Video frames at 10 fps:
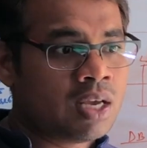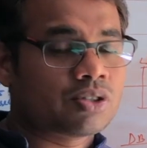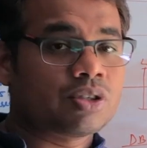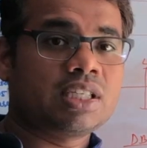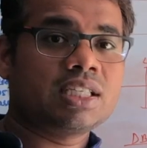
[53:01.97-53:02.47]

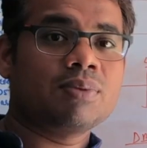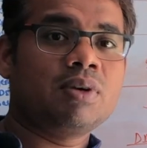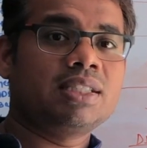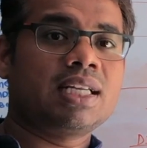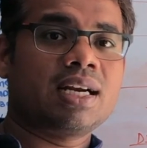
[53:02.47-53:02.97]
so system
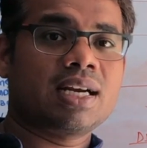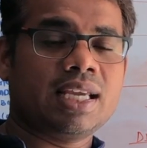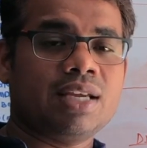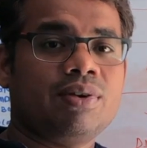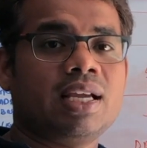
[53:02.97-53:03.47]
will generate a
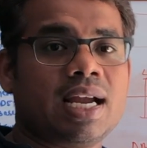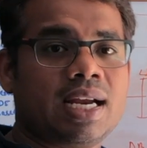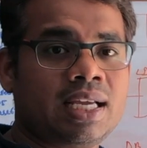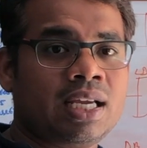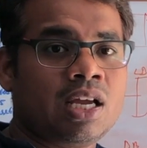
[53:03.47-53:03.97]
unique
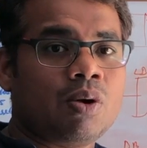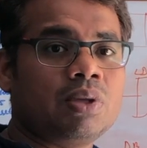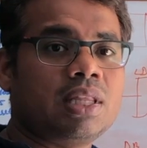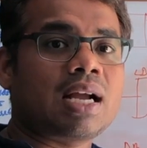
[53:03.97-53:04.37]
ID with a